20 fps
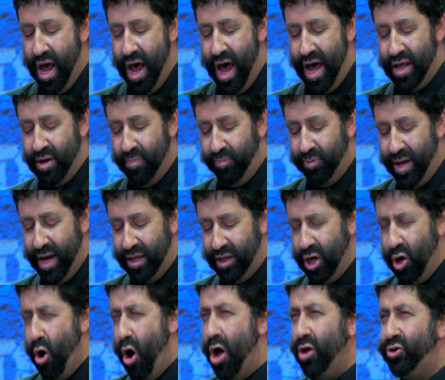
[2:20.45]
and the pla-
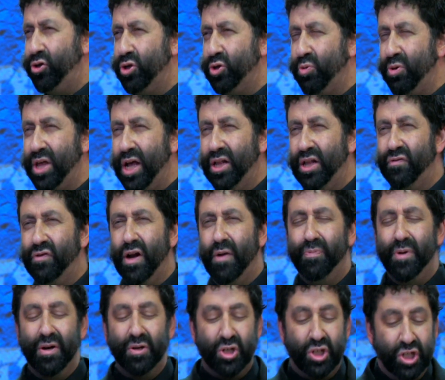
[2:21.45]
the altars where they lifted up
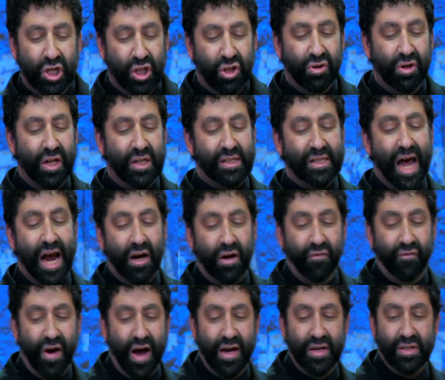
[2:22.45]
their children in
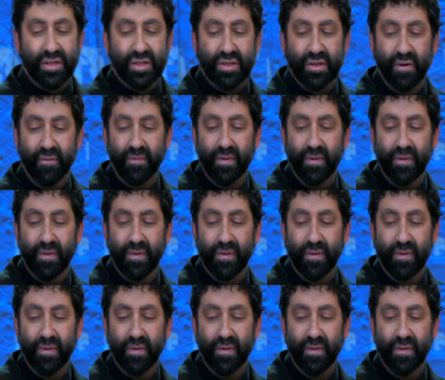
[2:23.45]
sacrifice.